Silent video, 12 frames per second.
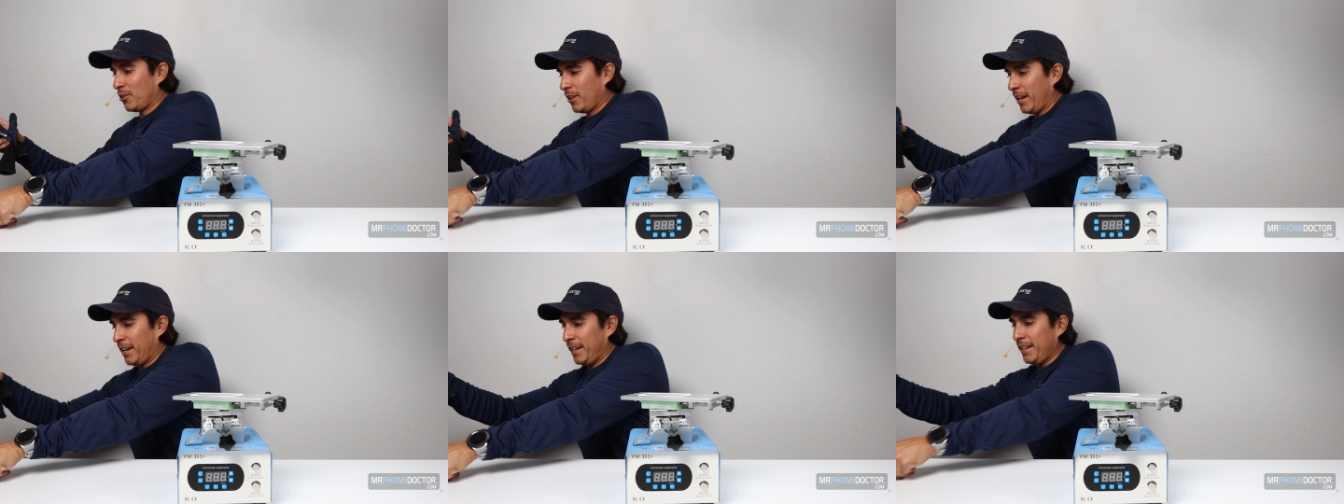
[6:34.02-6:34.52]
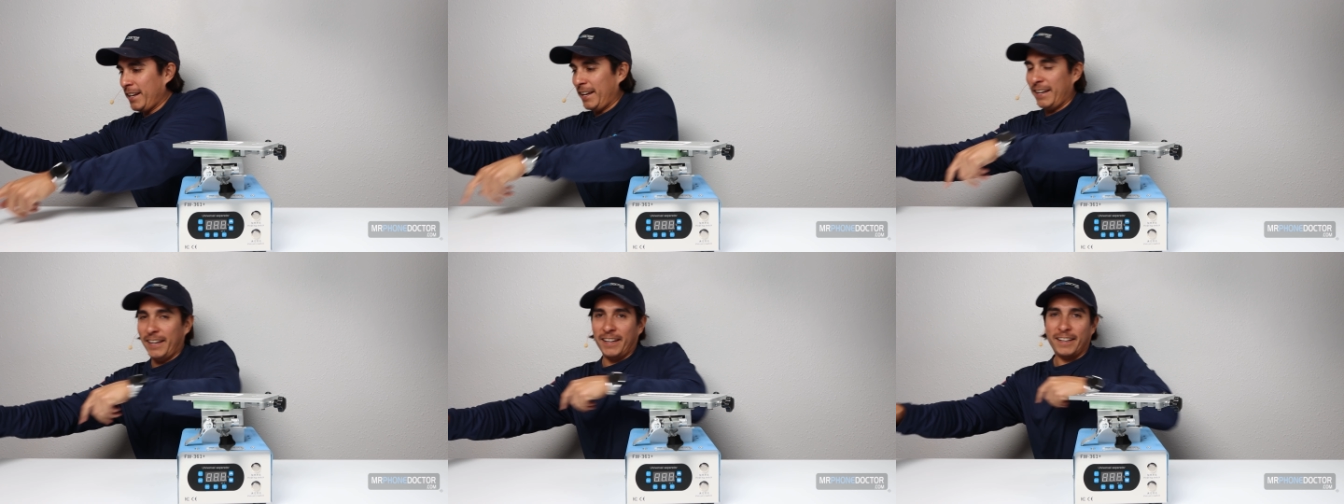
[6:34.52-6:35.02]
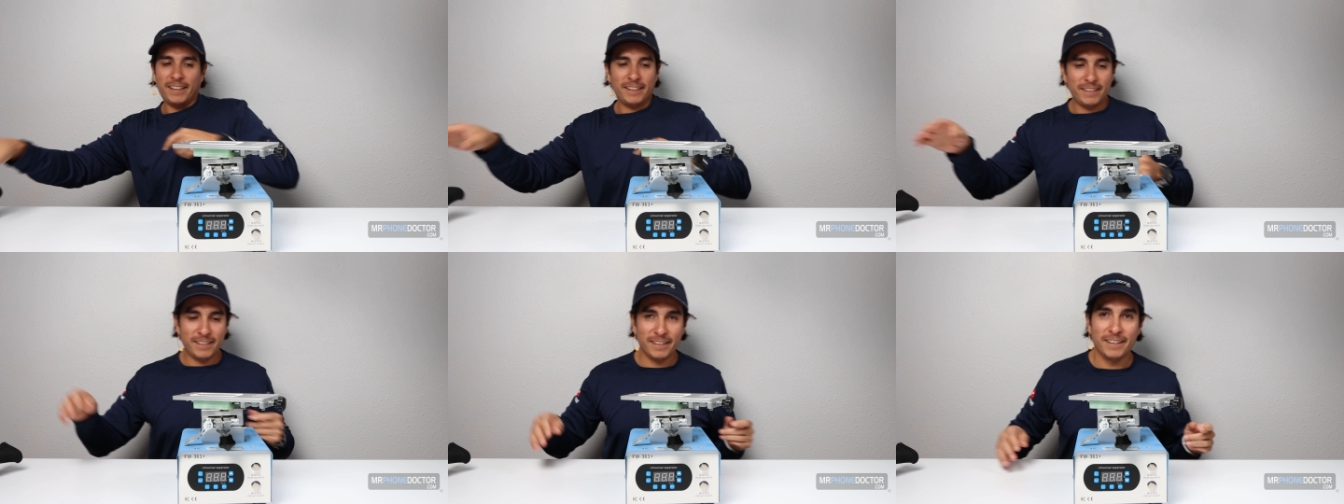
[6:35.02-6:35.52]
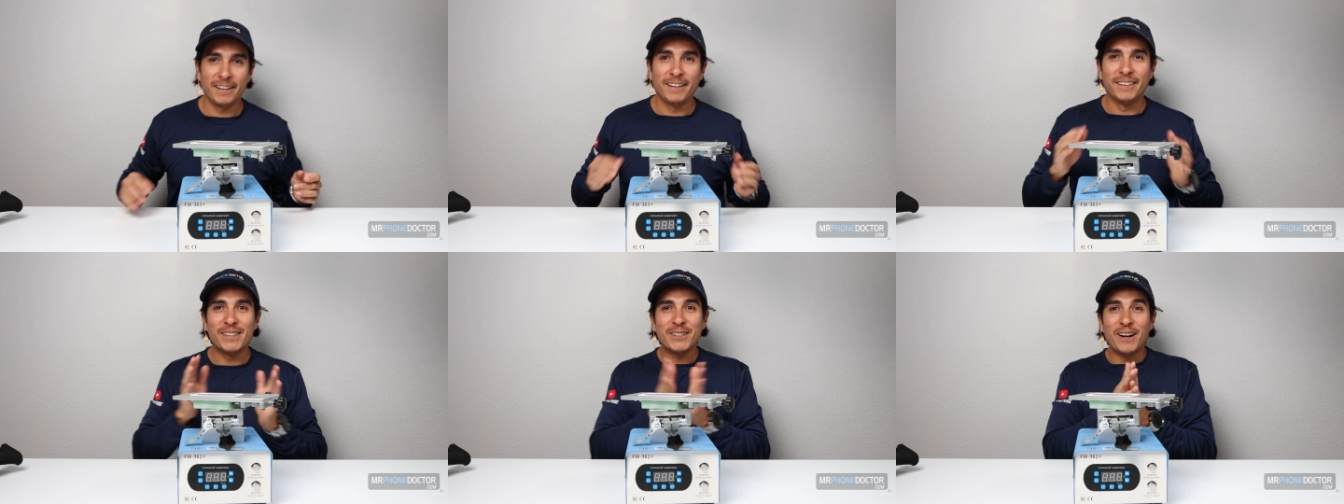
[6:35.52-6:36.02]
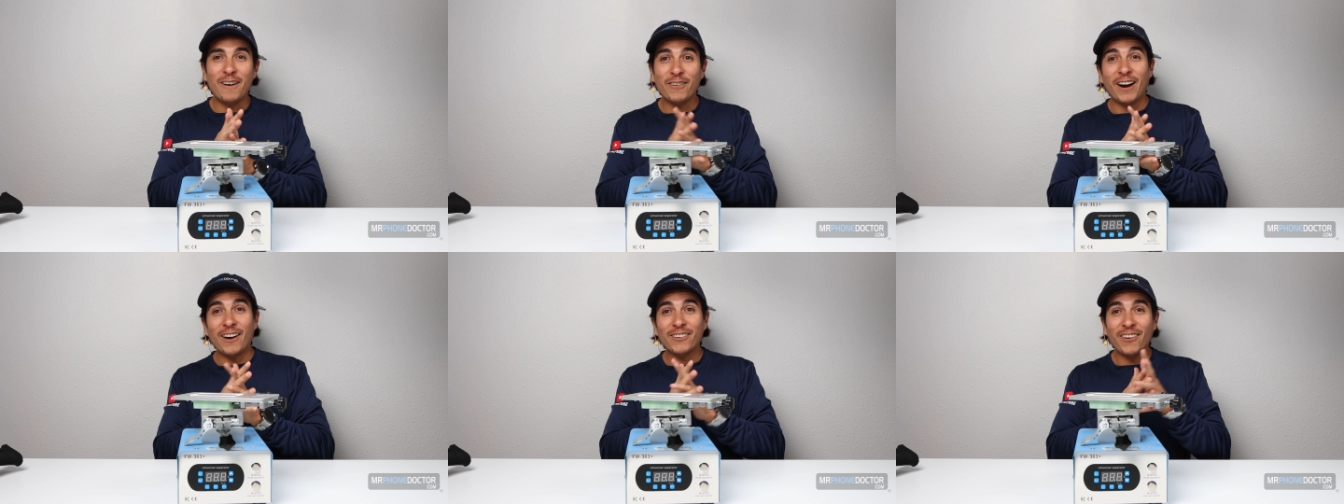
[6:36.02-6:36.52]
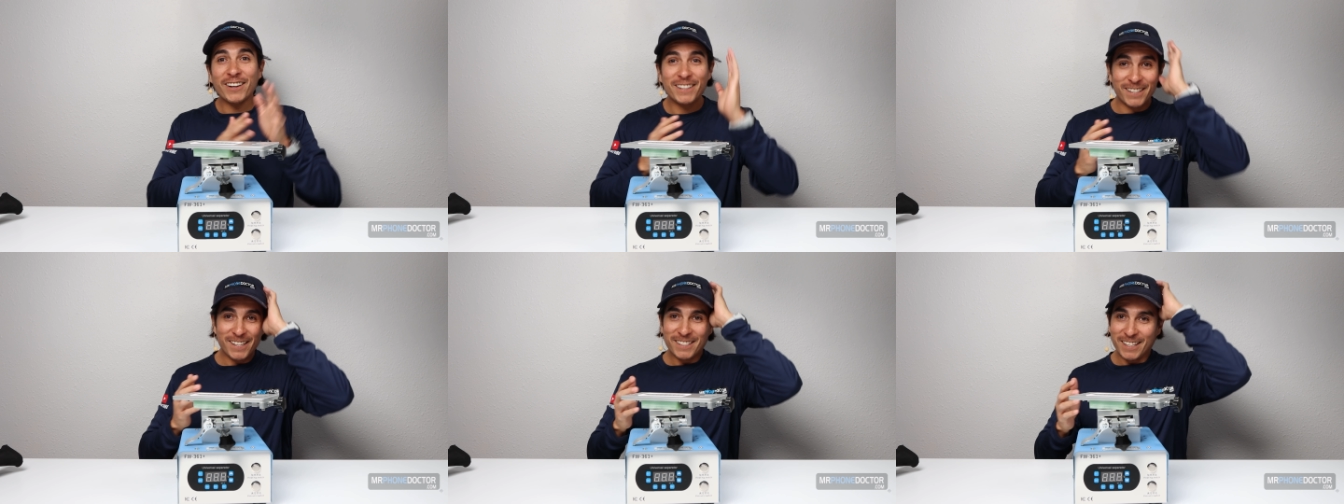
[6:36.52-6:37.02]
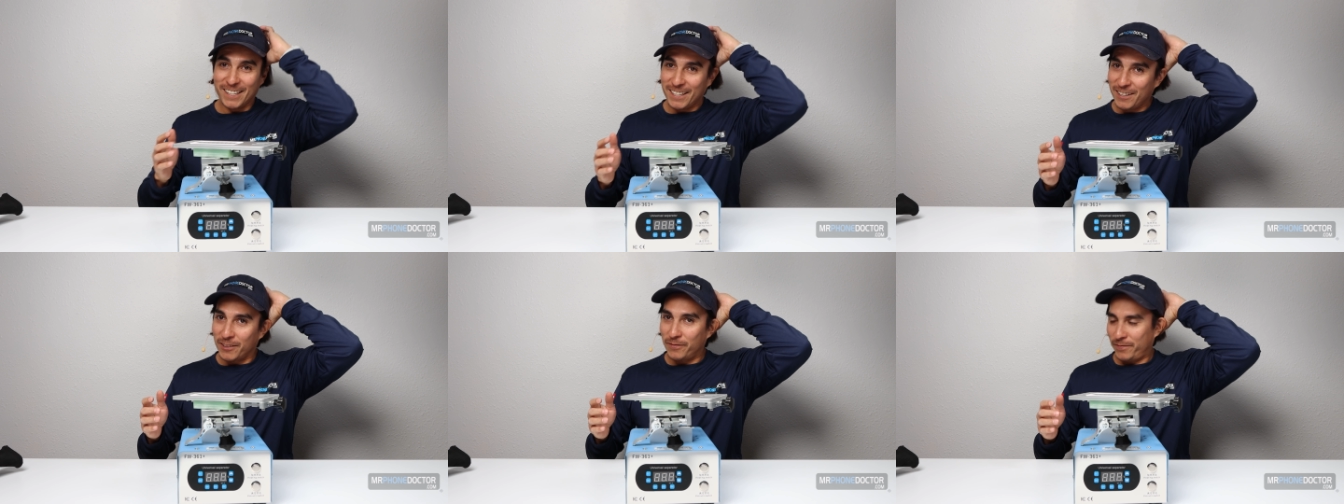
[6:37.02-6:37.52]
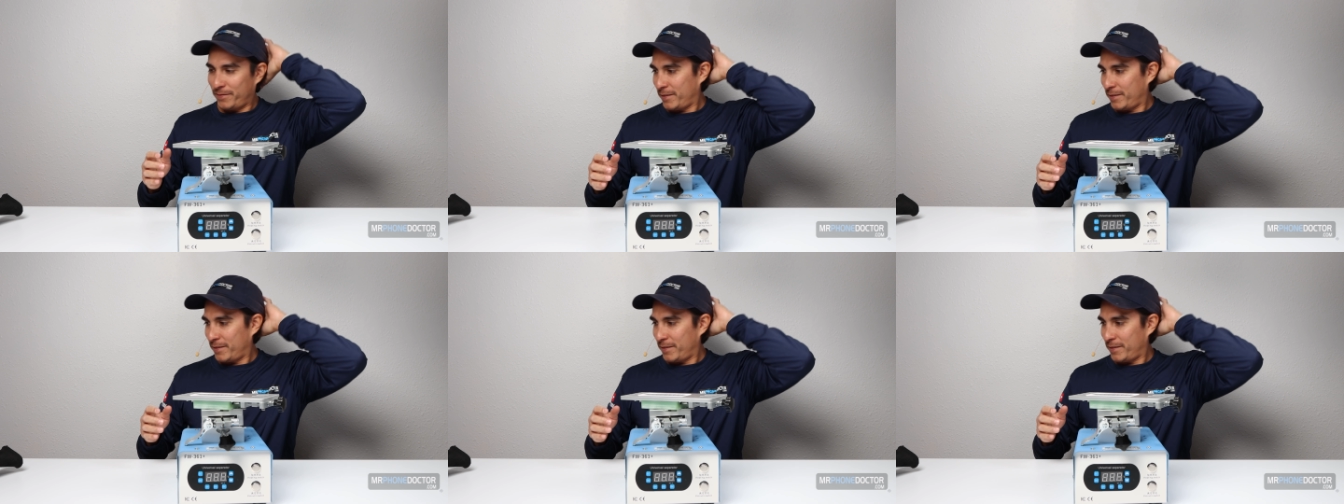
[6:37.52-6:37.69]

go ahead and let's cover how long it takes to heat up.